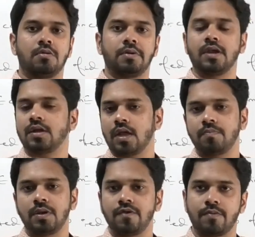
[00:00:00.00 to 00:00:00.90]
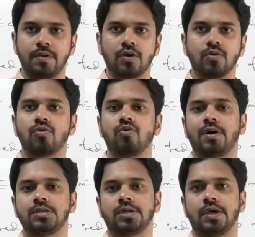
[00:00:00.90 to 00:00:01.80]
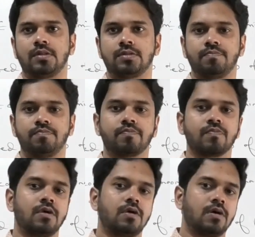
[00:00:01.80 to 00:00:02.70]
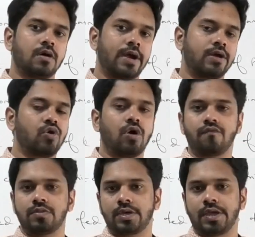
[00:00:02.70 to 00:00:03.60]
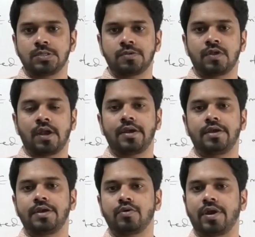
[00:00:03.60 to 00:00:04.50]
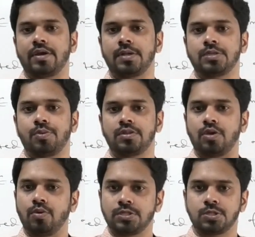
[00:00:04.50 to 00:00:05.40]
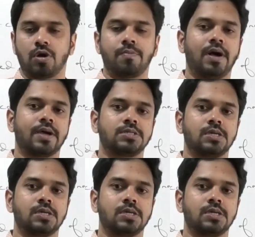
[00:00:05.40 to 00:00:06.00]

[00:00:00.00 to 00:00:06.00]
in unbelievably good, robust health. Right? Gone were the days of the 1920s when the US stock markets